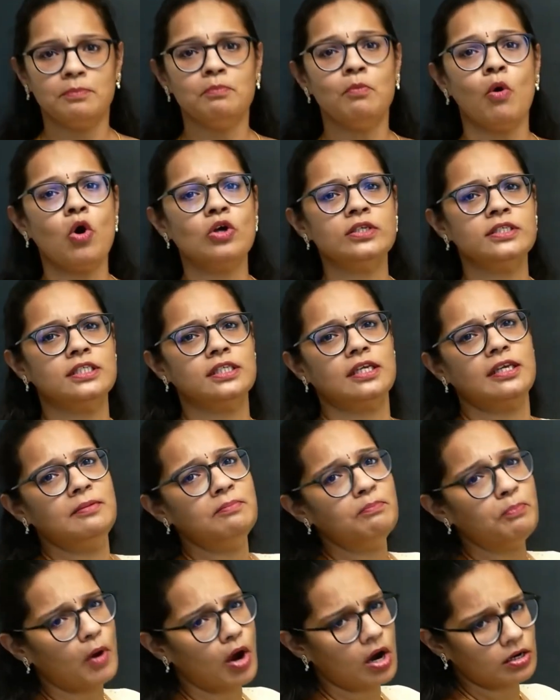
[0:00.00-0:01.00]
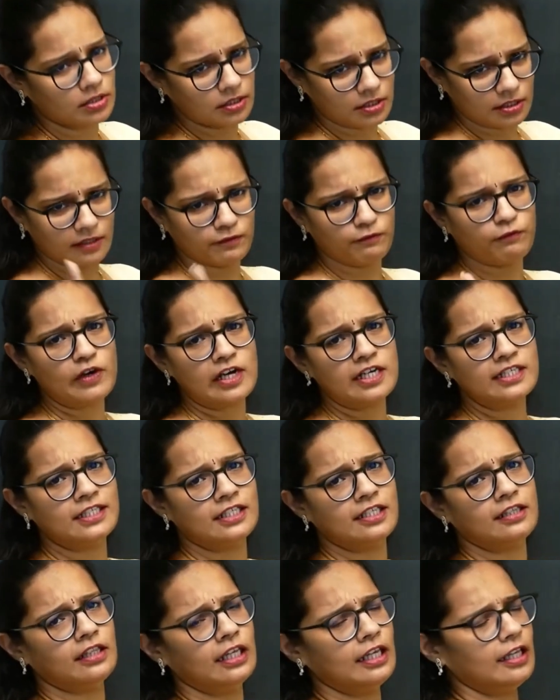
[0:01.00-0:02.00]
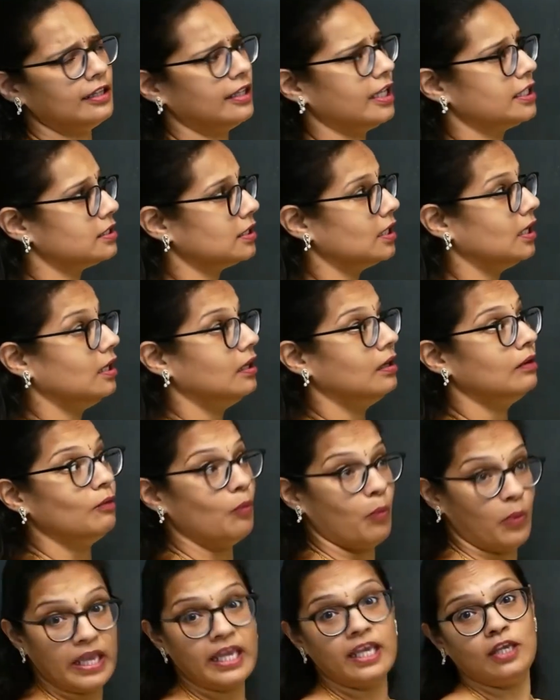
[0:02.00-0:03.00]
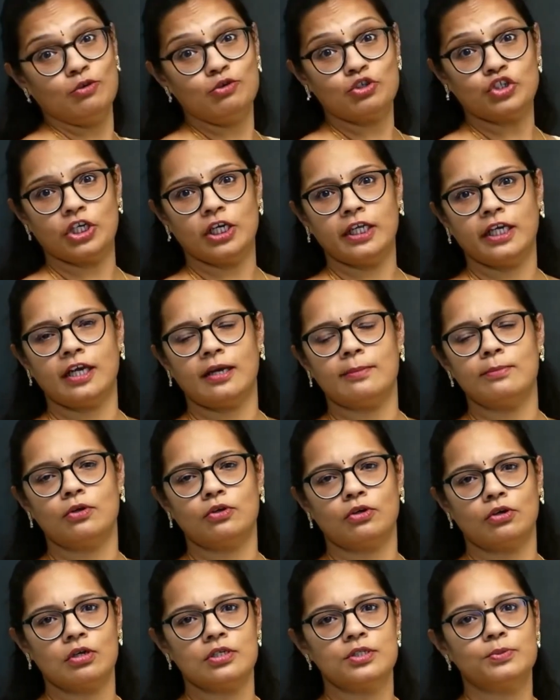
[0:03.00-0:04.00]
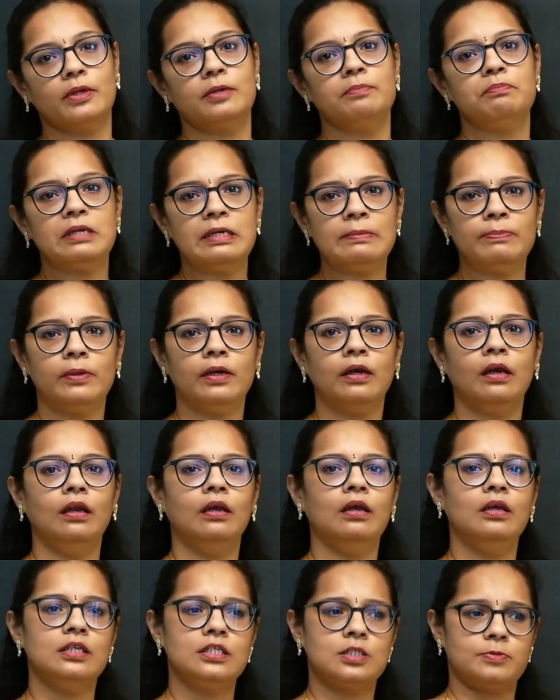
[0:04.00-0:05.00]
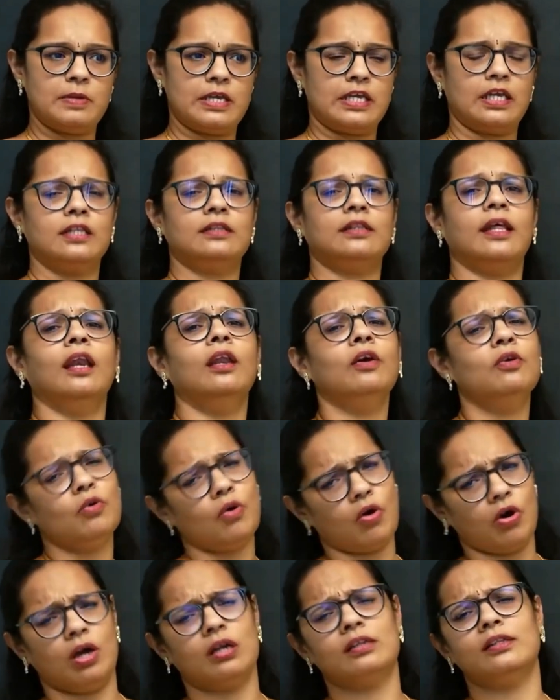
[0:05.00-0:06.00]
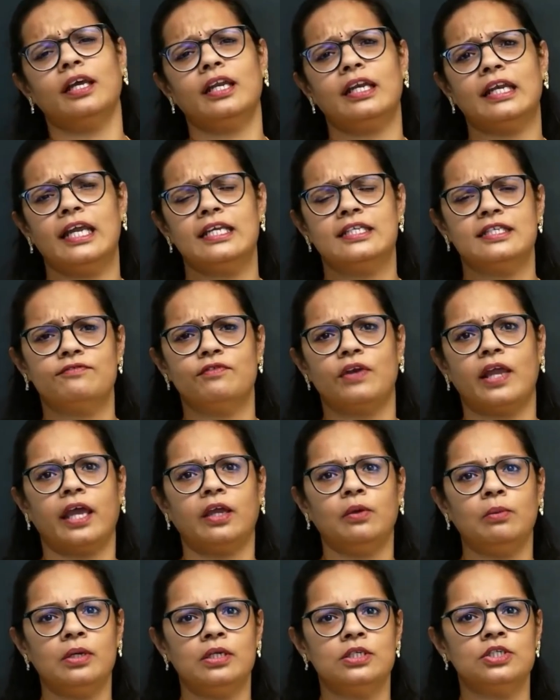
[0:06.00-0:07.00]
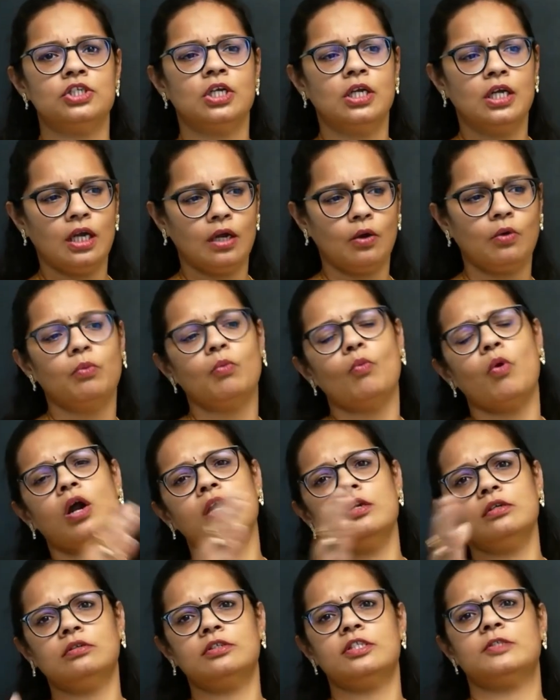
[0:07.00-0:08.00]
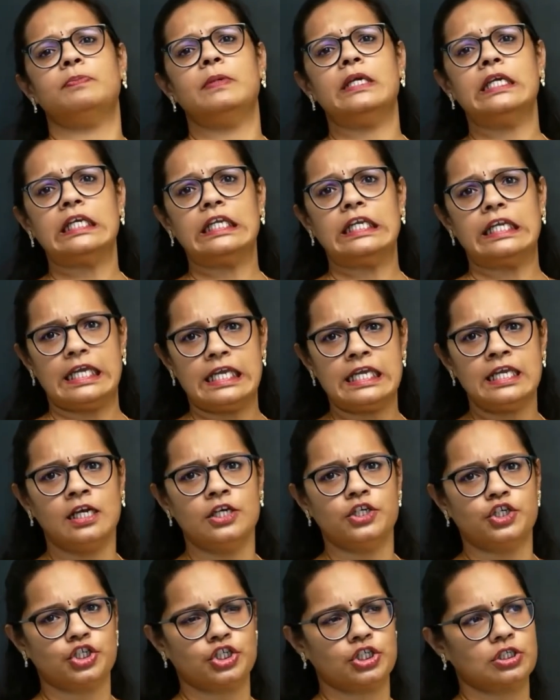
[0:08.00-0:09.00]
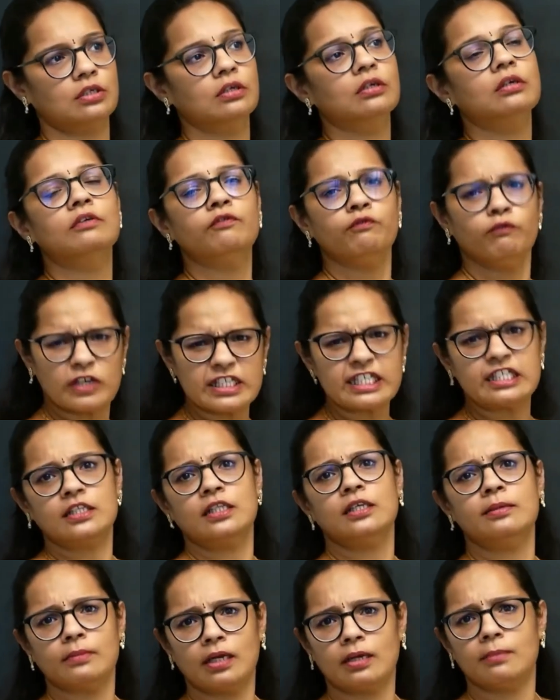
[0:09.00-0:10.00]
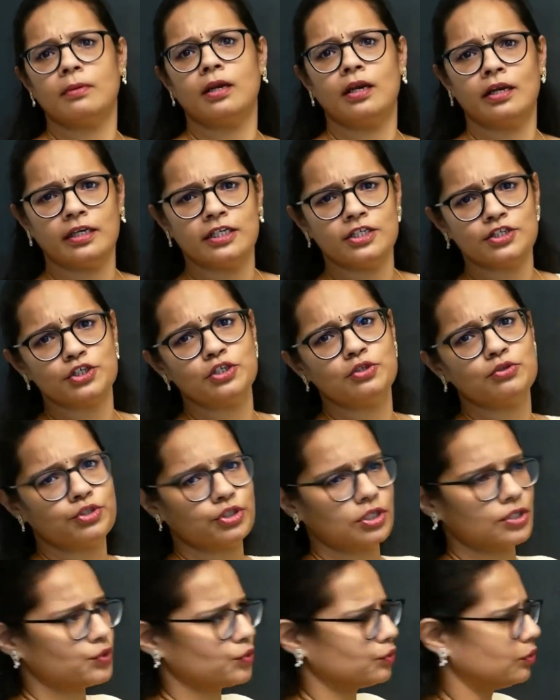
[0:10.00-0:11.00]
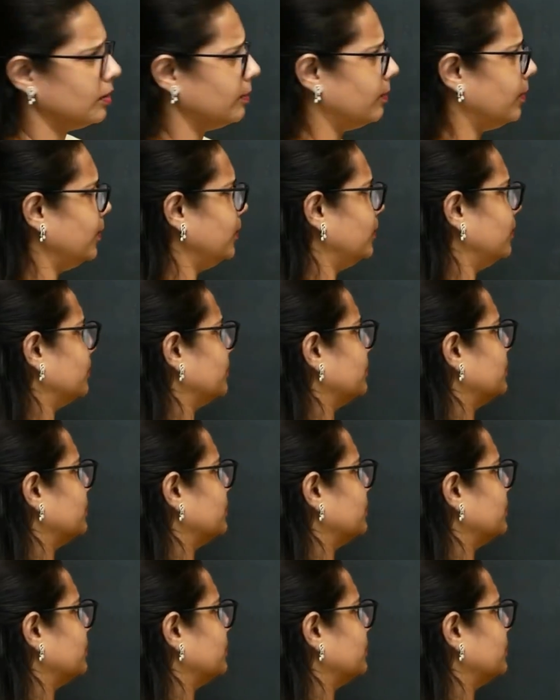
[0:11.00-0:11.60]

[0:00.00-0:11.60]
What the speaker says: The most important, the first thing that we usually come across when people speaking Telugu or their native language want to speak in English, first thing manam manalni introduce chesukunnappudu,